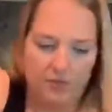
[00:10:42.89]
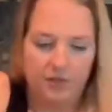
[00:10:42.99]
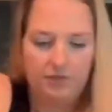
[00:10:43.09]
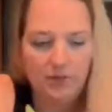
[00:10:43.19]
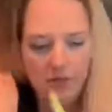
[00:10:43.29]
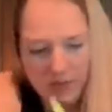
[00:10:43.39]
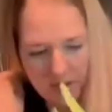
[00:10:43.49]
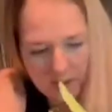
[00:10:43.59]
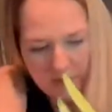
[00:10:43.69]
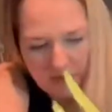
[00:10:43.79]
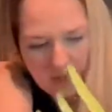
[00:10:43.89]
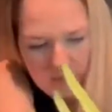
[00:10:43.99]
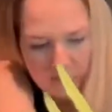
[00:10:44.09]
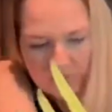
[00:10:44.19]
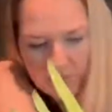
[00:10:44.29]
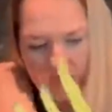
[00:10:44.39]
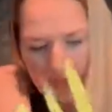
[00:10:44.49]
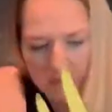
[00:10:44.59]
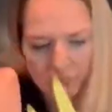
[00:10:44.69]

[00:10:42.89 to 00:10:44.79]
of the leaves, Clay.